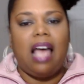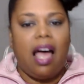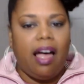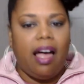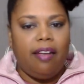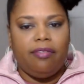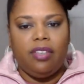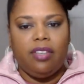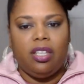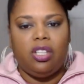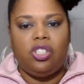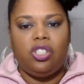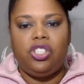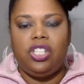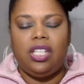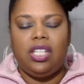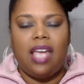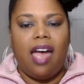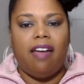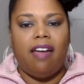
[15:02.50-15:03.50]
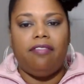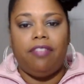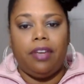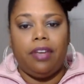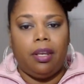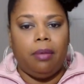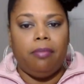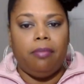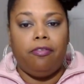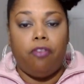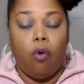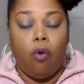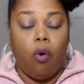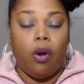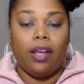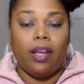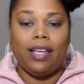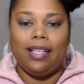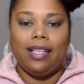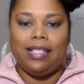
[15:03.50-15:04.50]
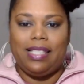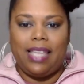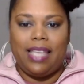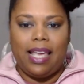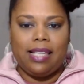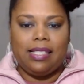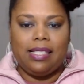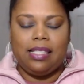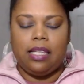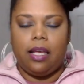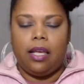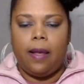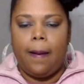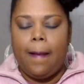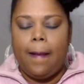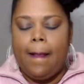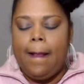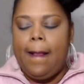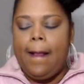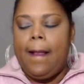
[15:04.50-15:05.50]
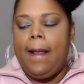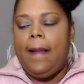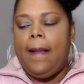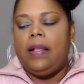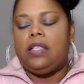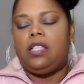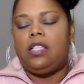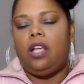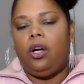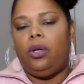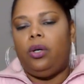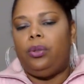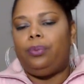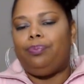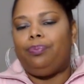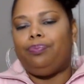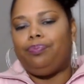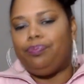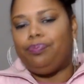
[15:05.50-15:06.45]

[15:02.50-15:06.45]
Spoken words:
obvious she got venom for Contessa. So